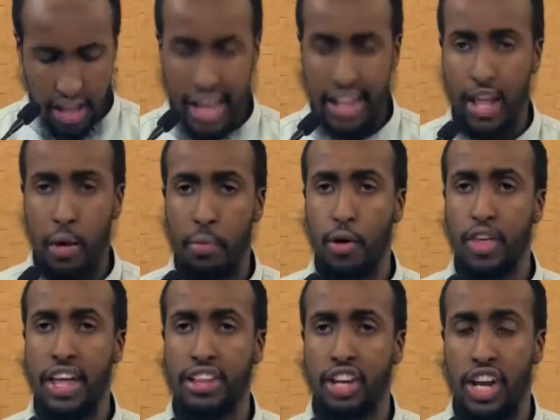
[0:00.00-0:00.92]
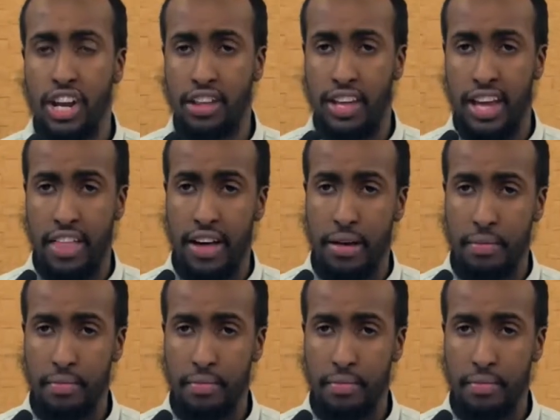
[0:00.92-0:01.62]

and they will both enter Jannah together.